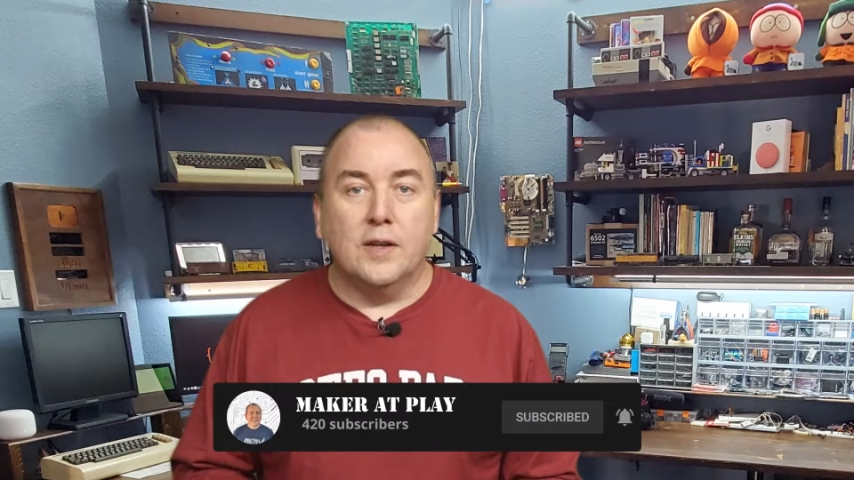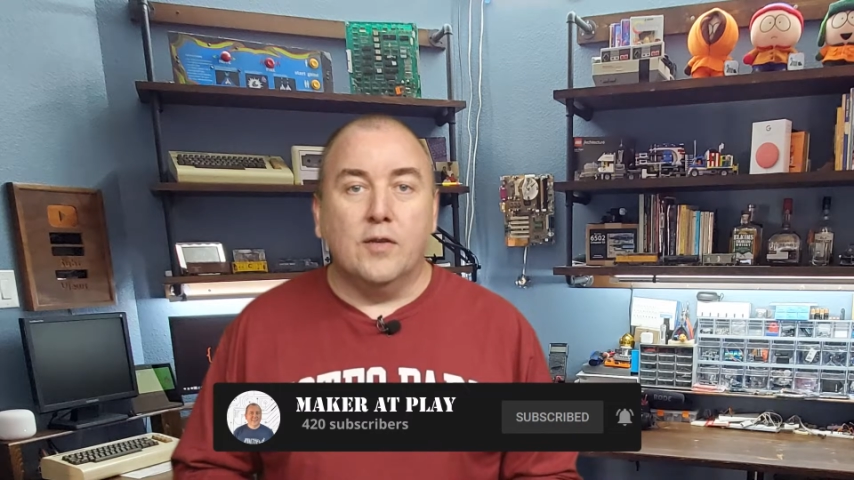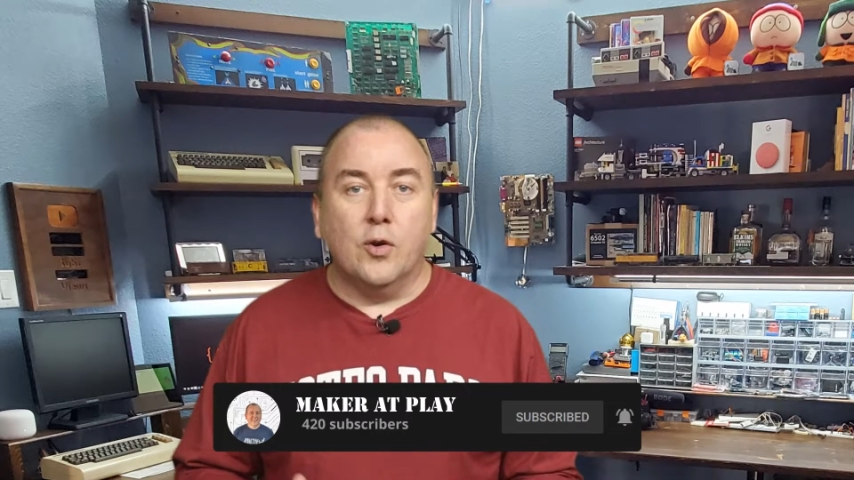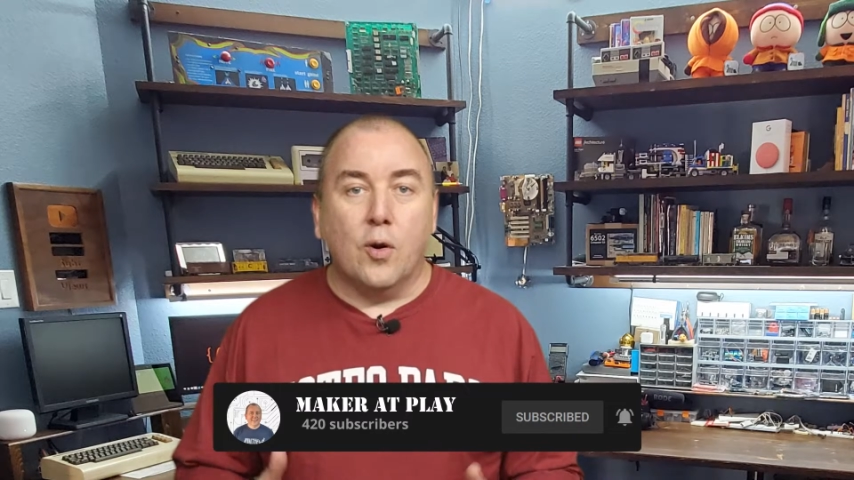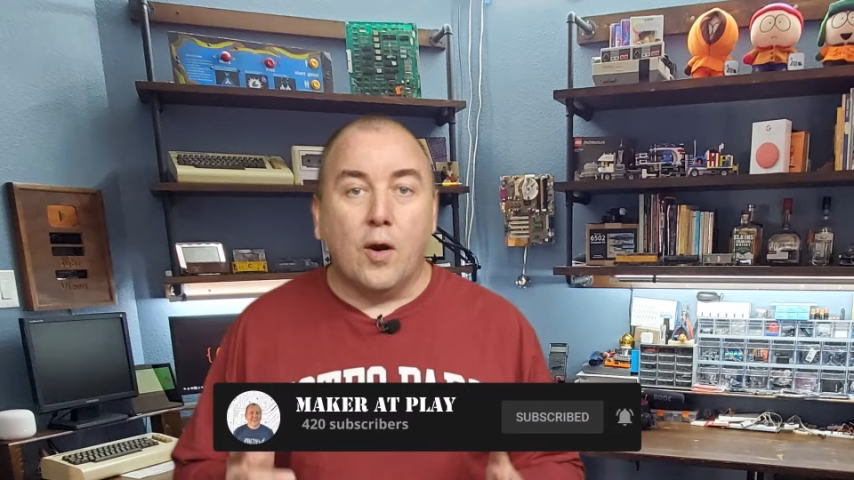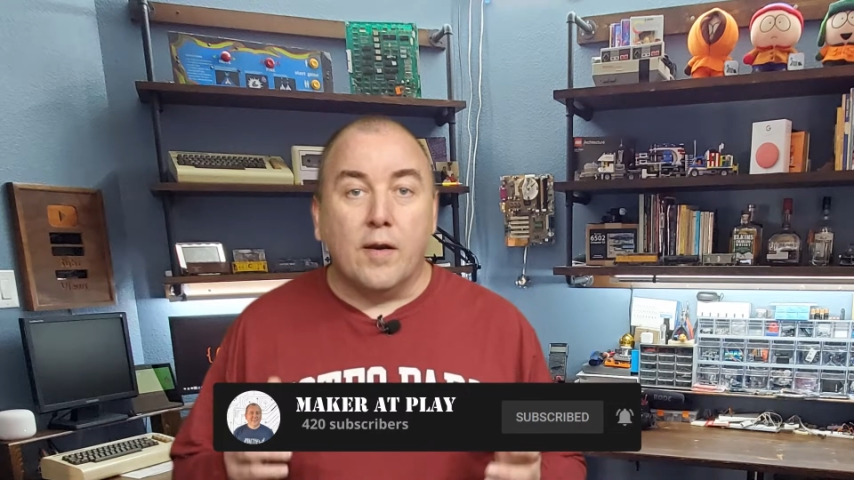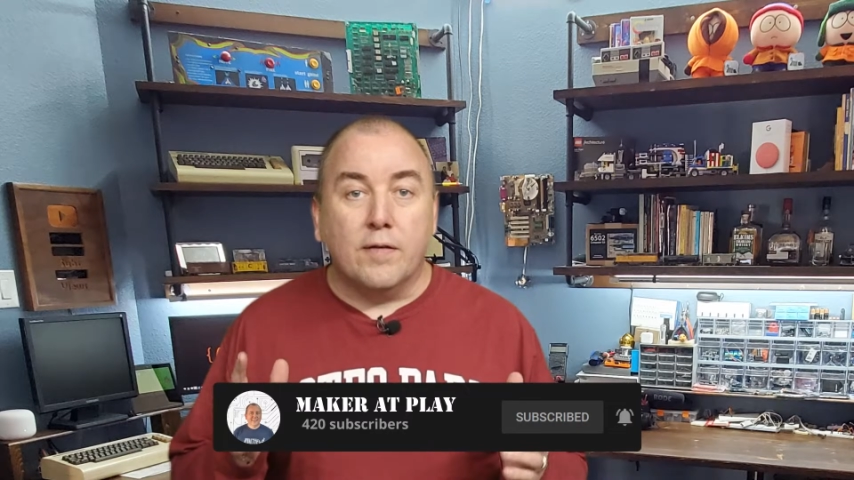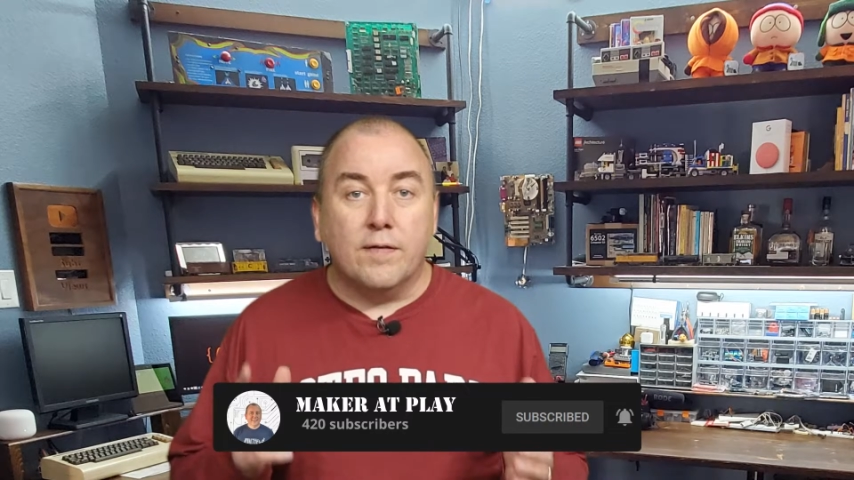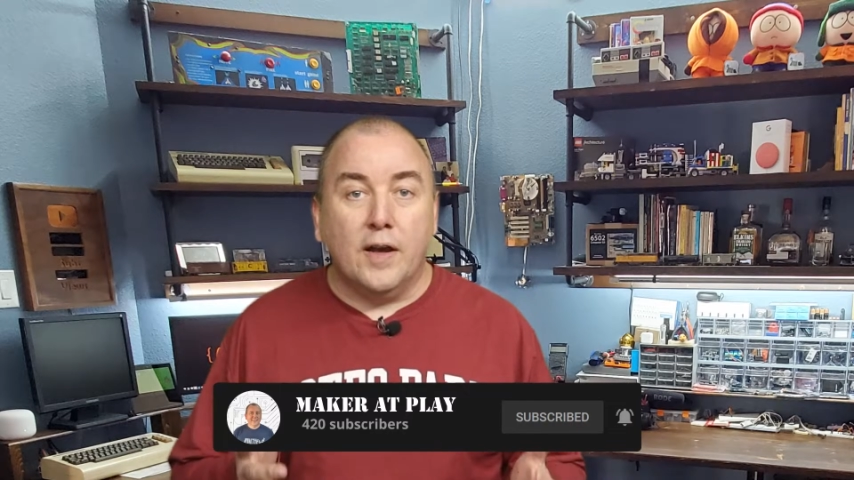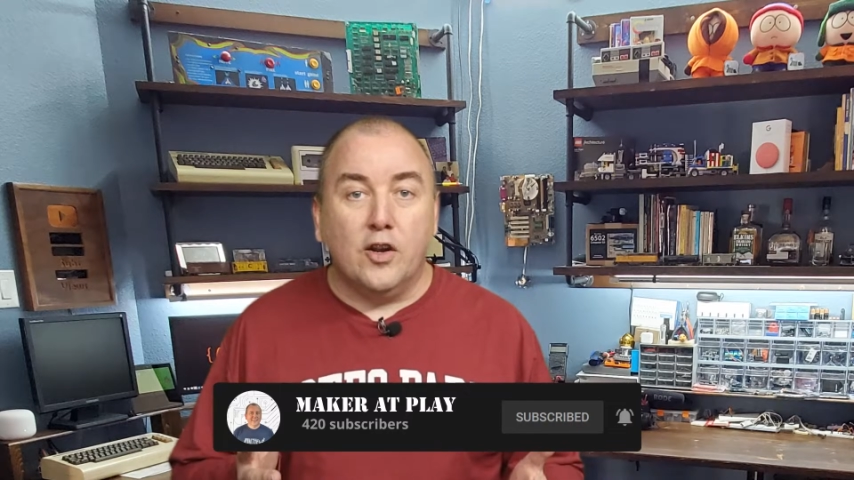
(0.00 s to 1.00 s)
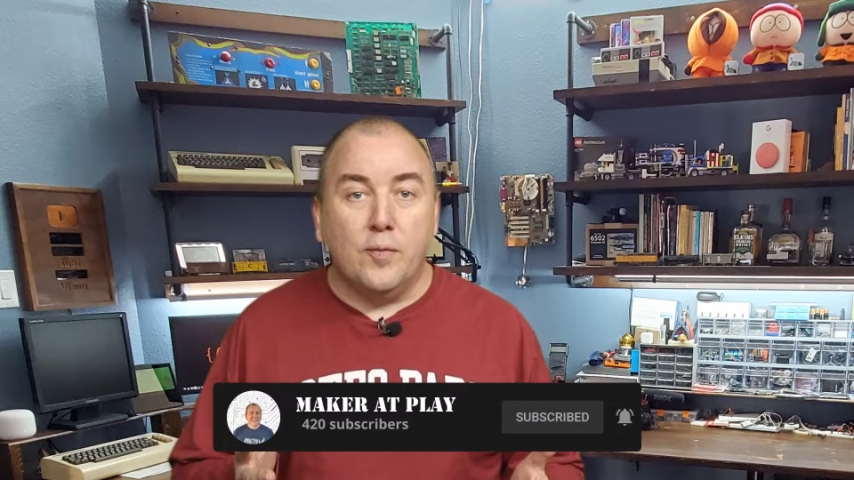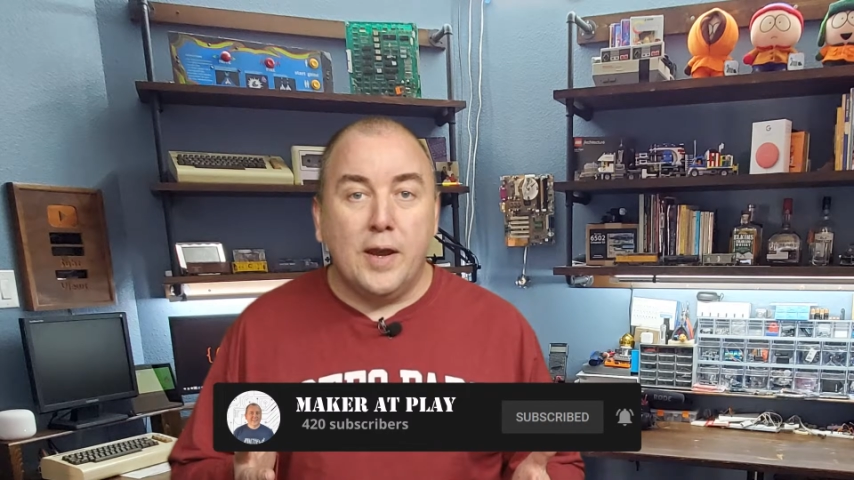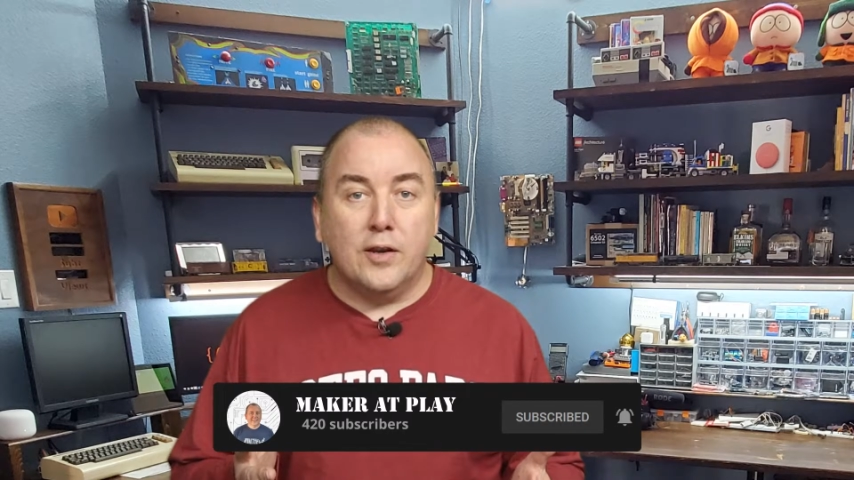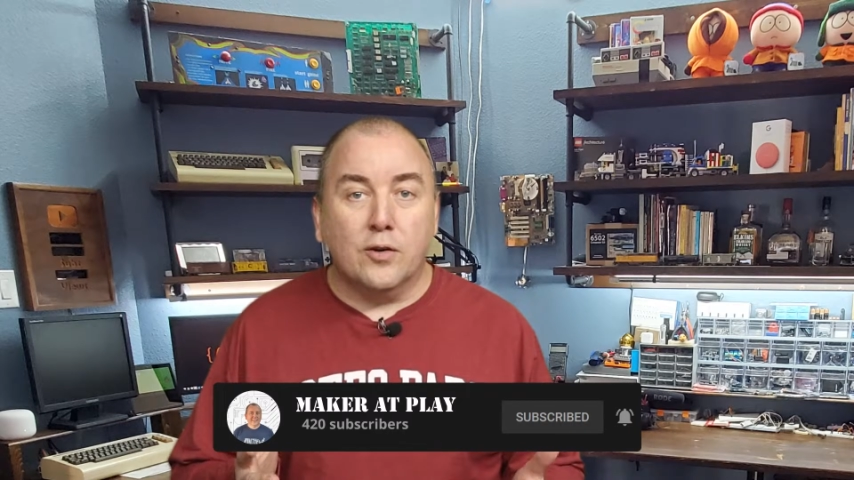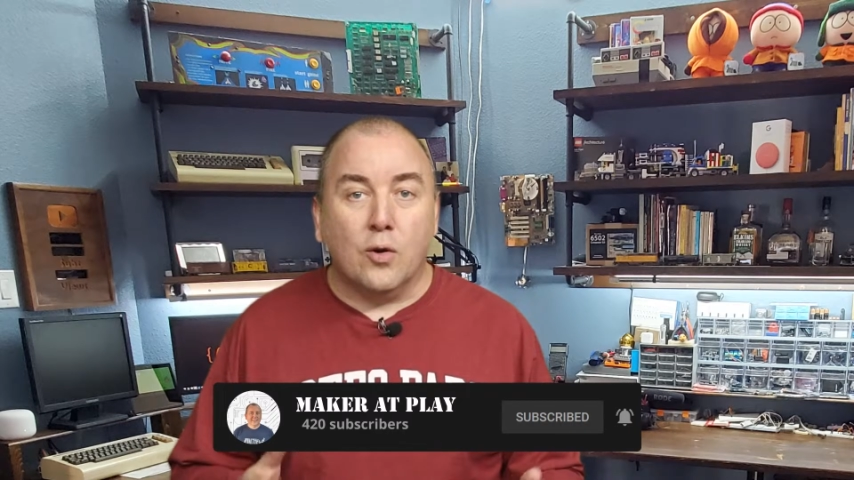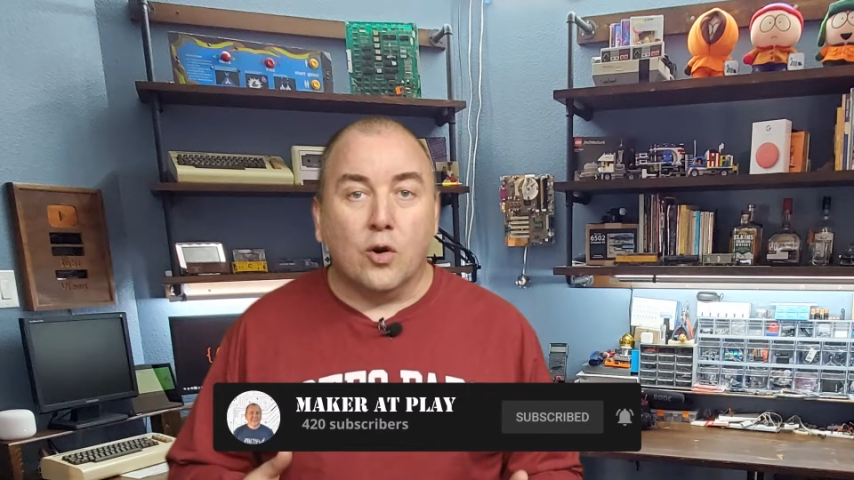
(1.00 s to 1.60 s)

If you are a fellow maker